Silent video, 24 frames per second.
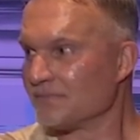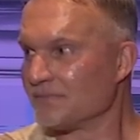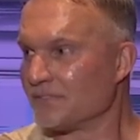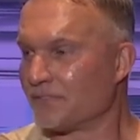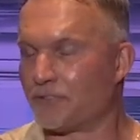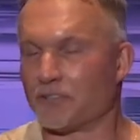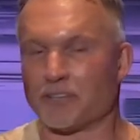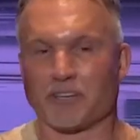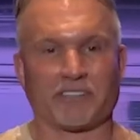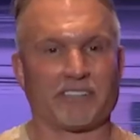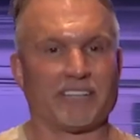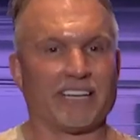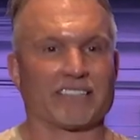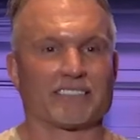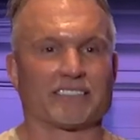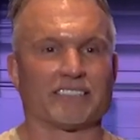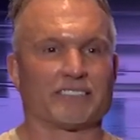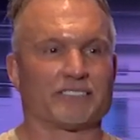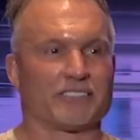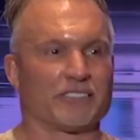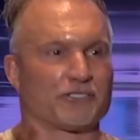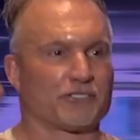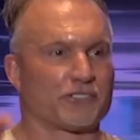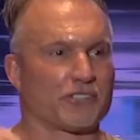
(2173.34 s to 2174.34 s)
If you're
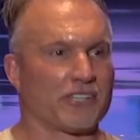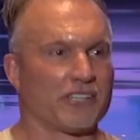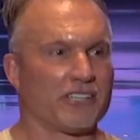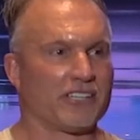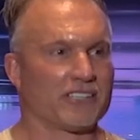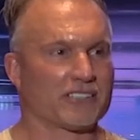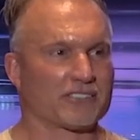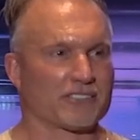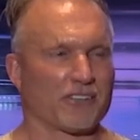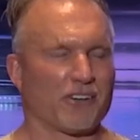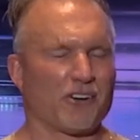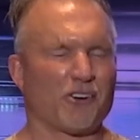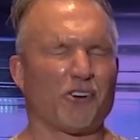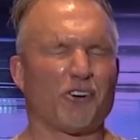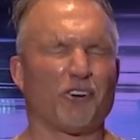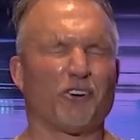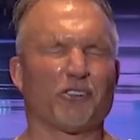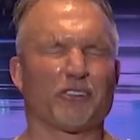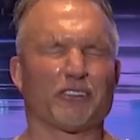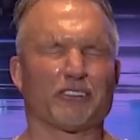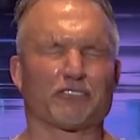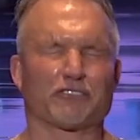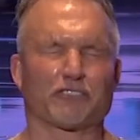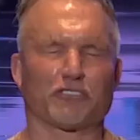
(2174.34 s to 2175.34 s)
addicted to drugs,
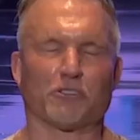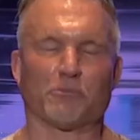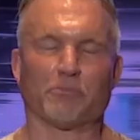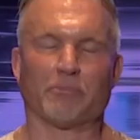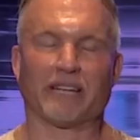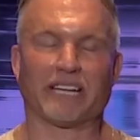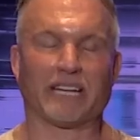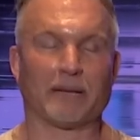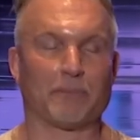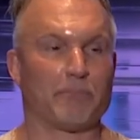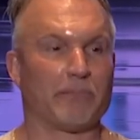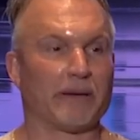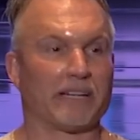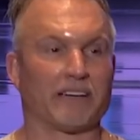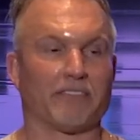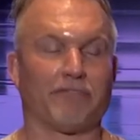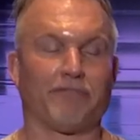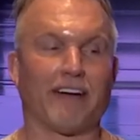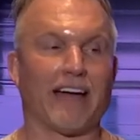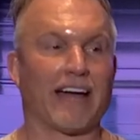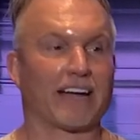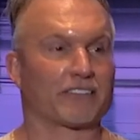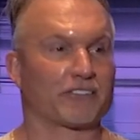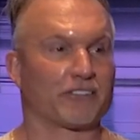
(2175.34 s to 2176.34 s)
oh, there's so many
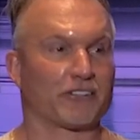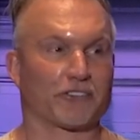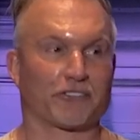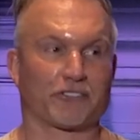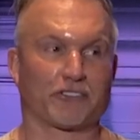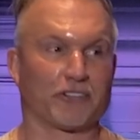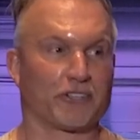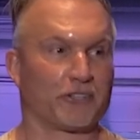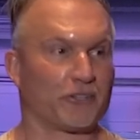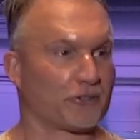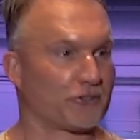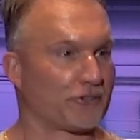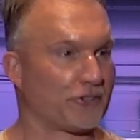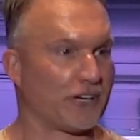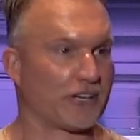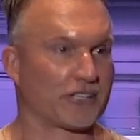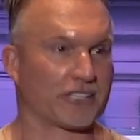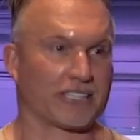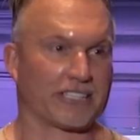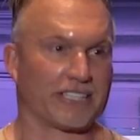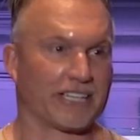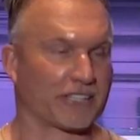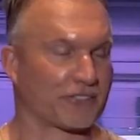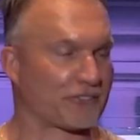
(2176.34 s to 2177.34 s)
benefactors to your
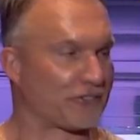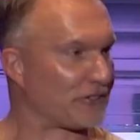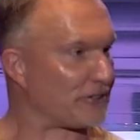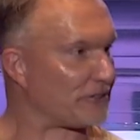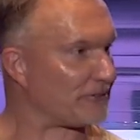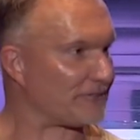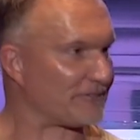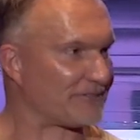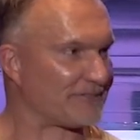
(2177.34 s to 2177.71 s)
drug addiction.